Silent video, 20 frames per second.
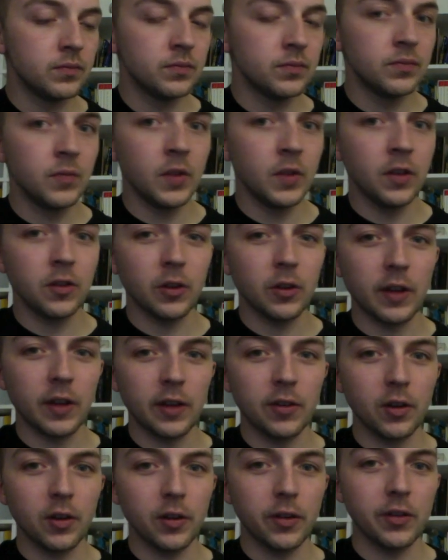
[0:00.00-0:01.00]
So that's
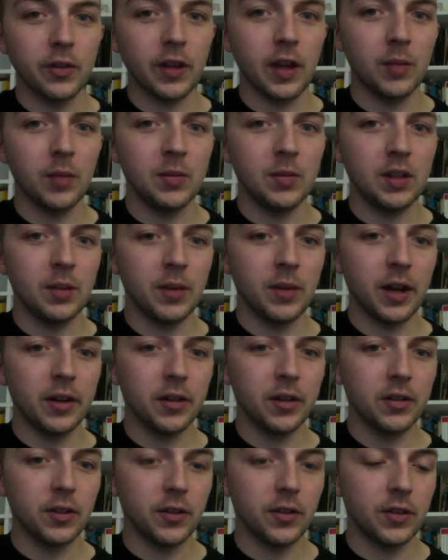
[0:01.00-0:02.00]
all the same. D minor
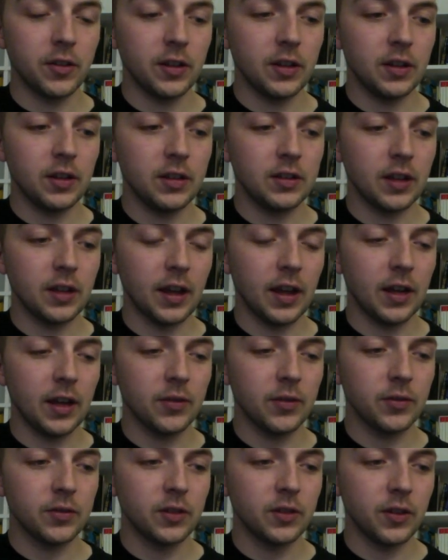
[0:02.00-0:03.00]
to C to
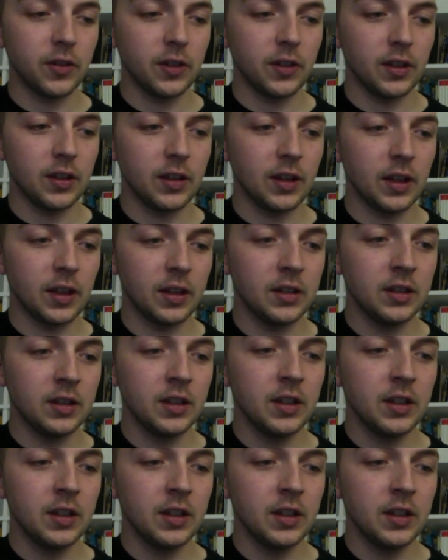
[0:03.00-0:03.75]
F to C again.